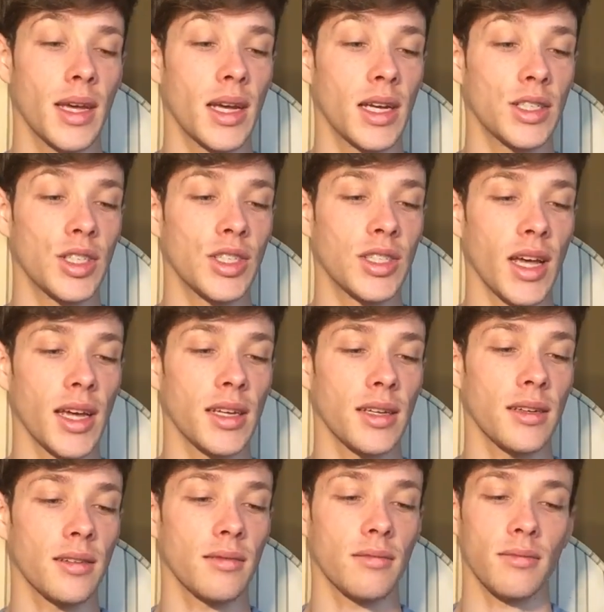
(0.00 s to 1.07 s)
She said,
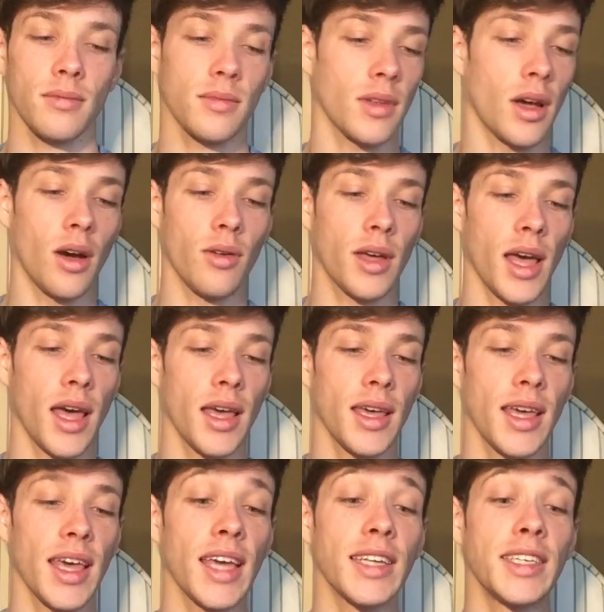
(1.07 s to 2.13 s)
okay,
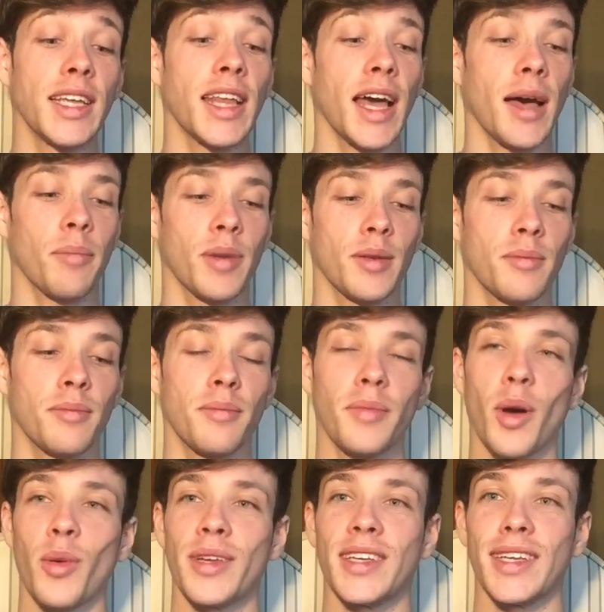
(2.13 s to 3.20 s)
it did happen,
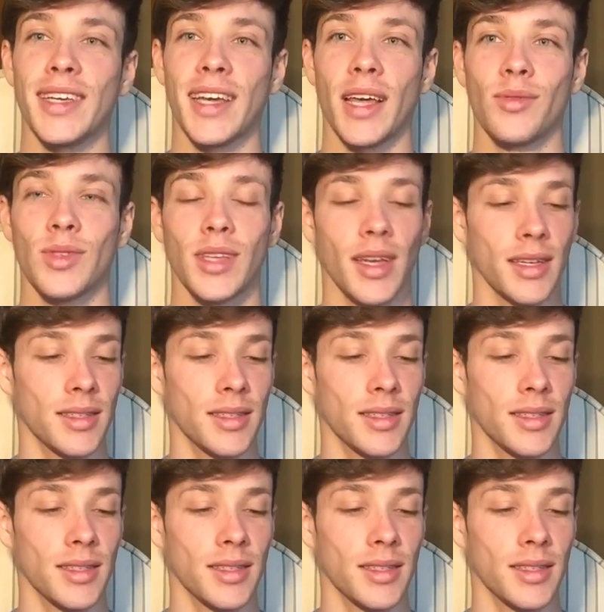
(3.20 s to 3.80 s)
but we didn't have sex.